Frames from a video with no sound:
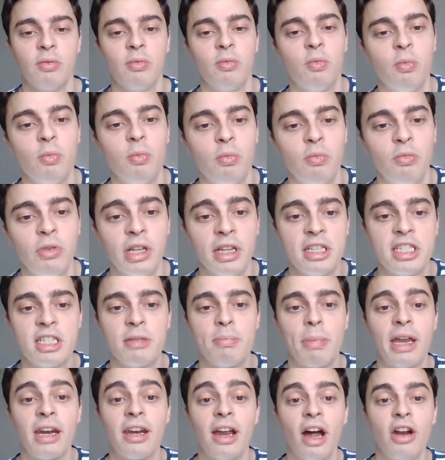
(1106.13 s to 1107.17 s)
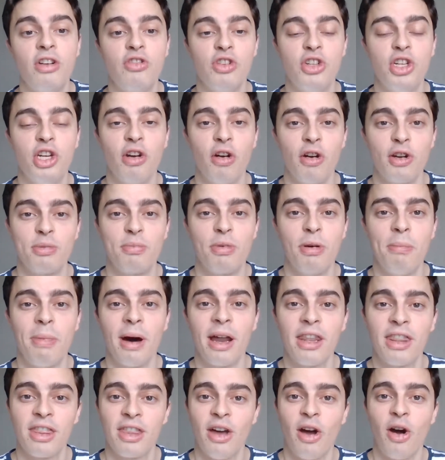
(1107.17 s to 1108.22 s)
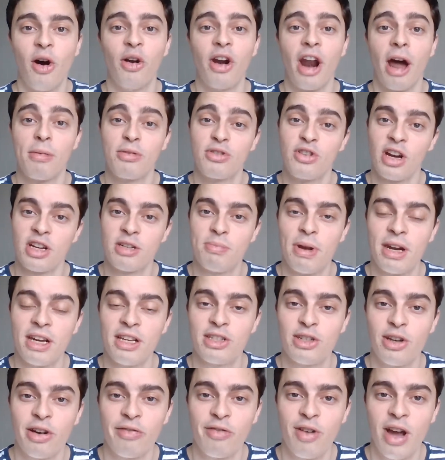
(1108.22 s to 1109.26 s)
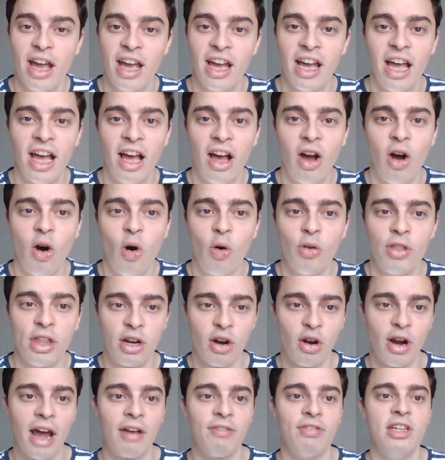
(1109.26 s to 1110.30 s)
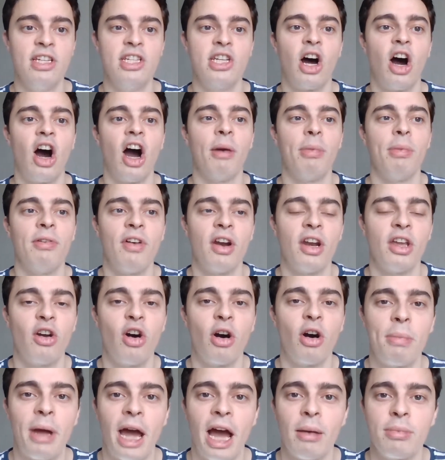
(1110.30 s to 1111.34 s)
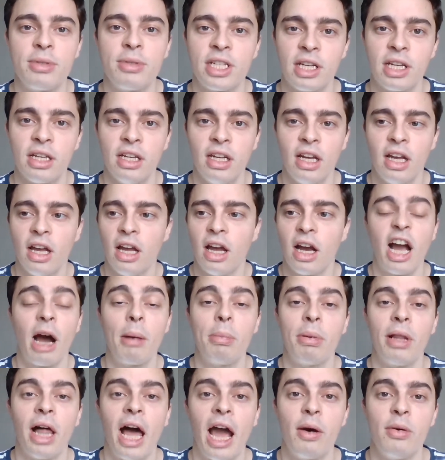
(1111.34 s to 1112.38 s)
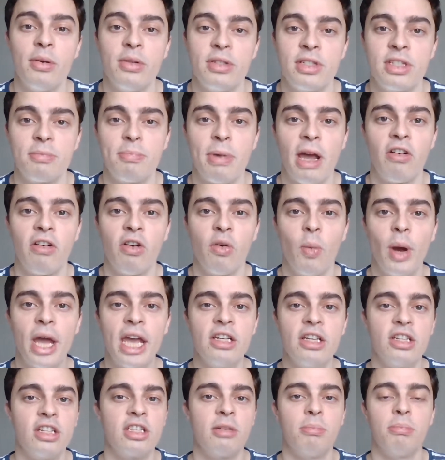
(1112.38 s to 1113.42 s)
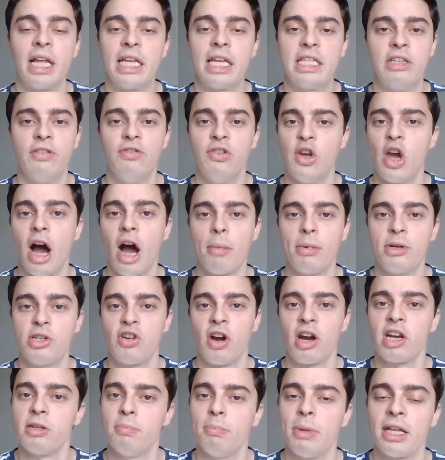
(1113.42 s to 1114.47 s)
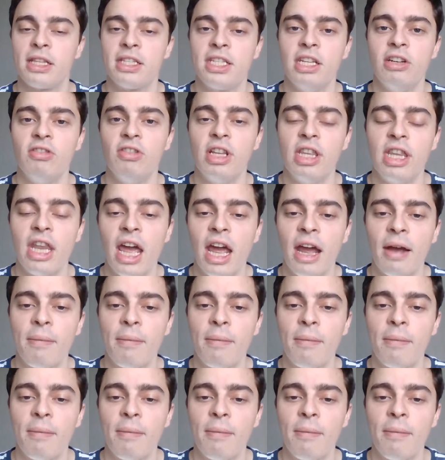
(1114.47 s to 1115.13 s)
really spend €100 per month on arbitrage betting software, or they don't have the time. They've only got perhaps a couple of hours spare a week just to place a few arbitrage bets here and there.